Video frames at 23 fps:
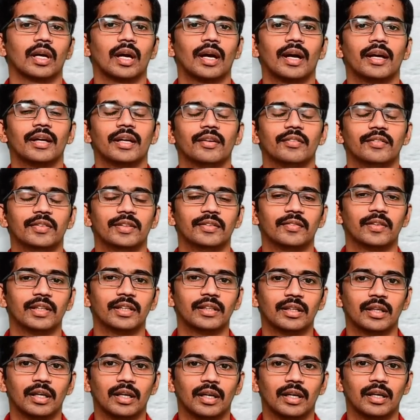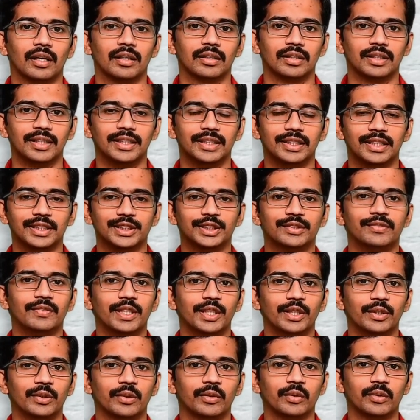Hi everyone. In this
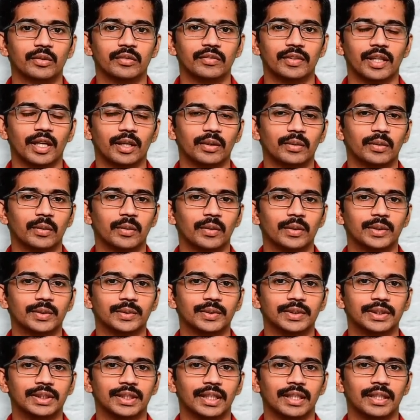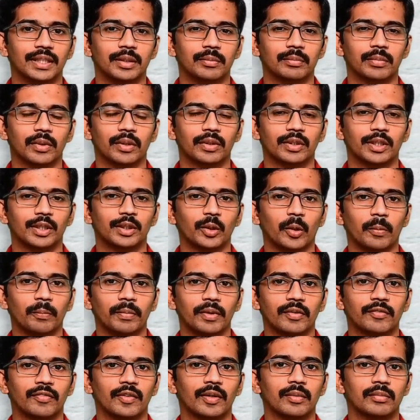video, we are going to see an important
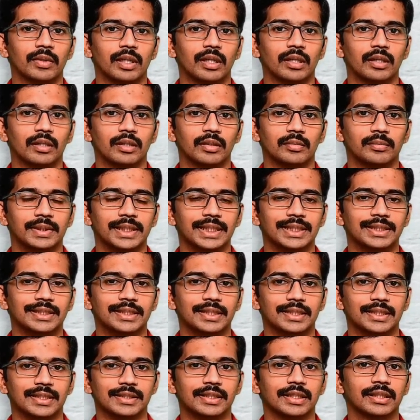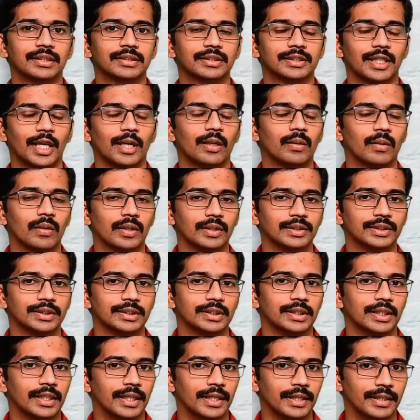topic from BSc Nursing
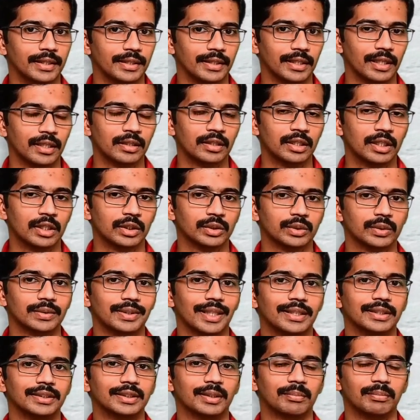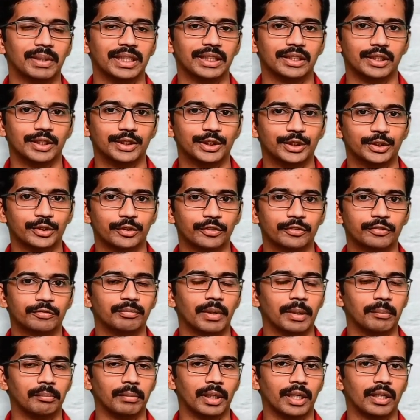Psychology area. So that is the methods of
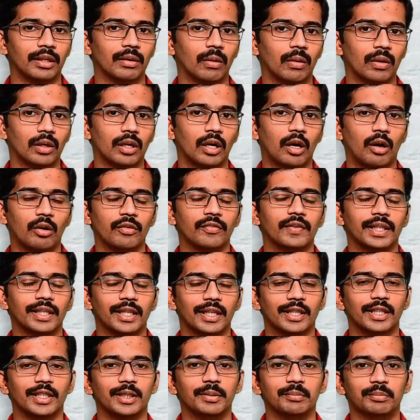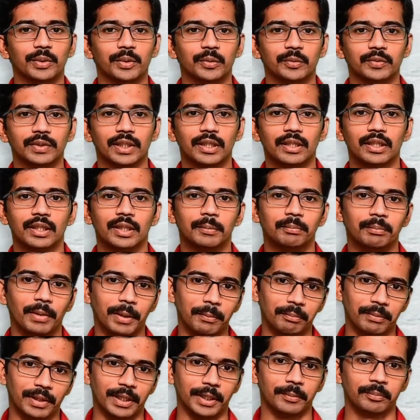memory or how we can improve the
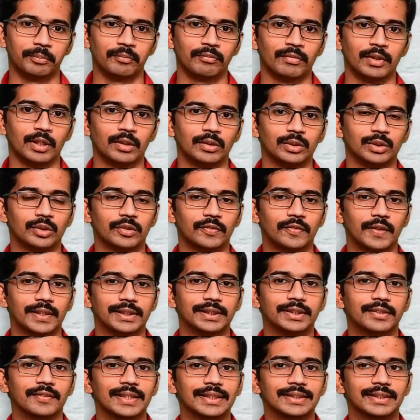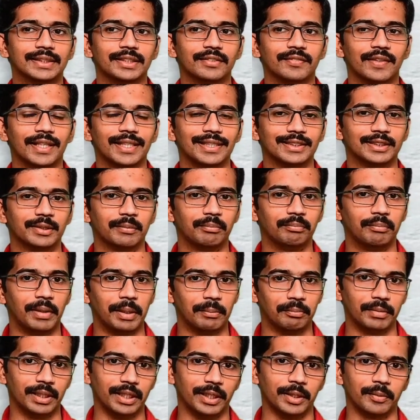memory. So first we'll see what is the
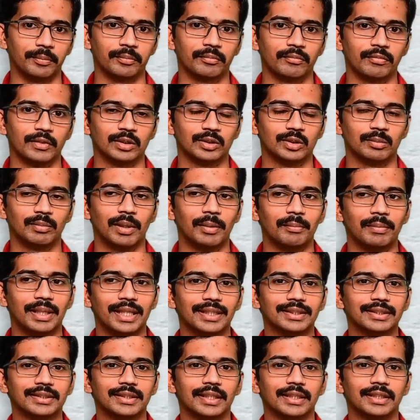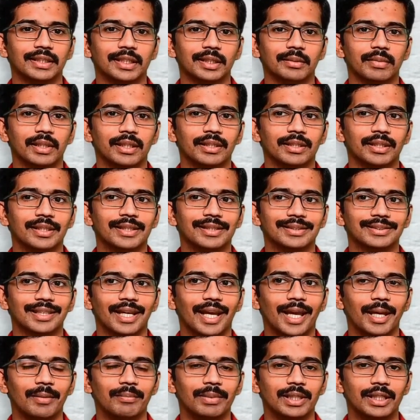memory. So memory is nothing but it is the
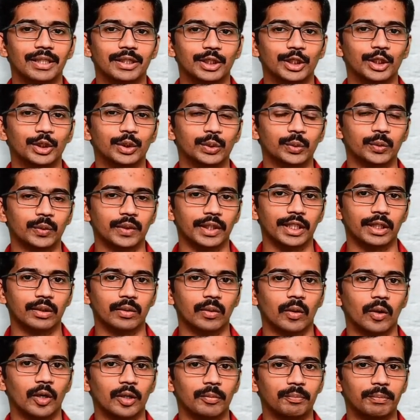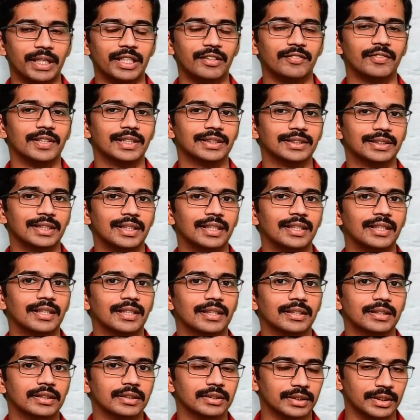ability to recall previously
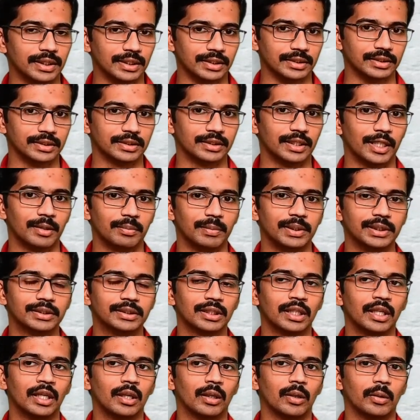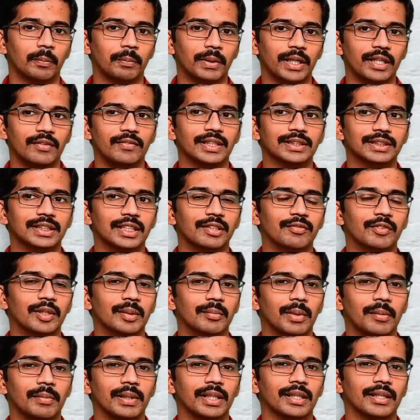learned things. That means previously we
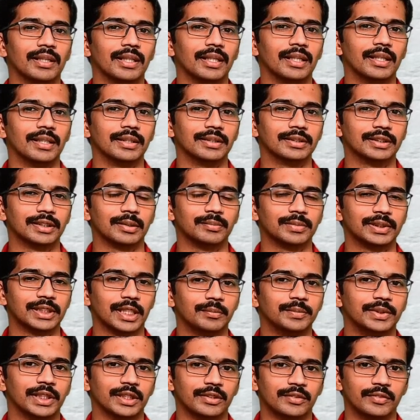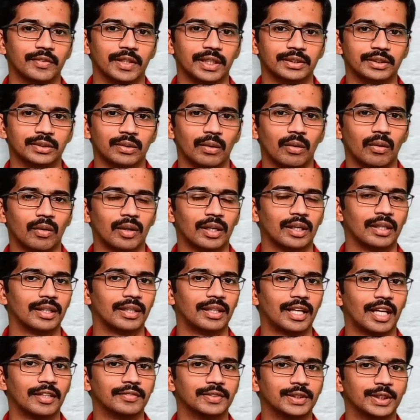may be learning some subject wise or
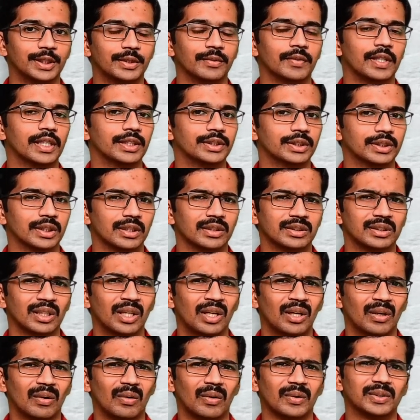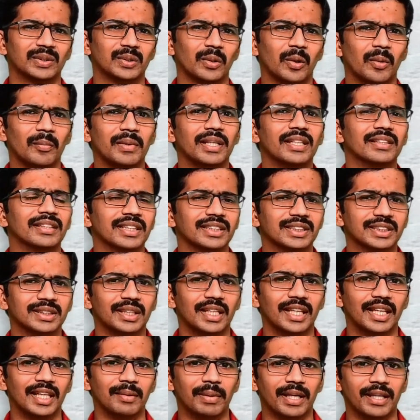life situations or so many things
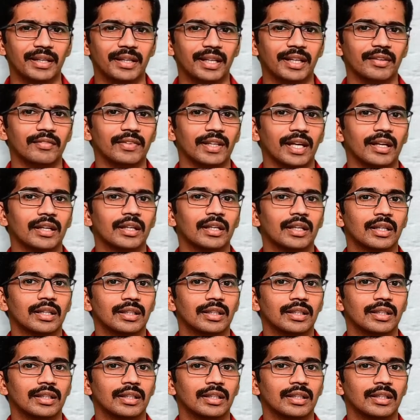day by day we are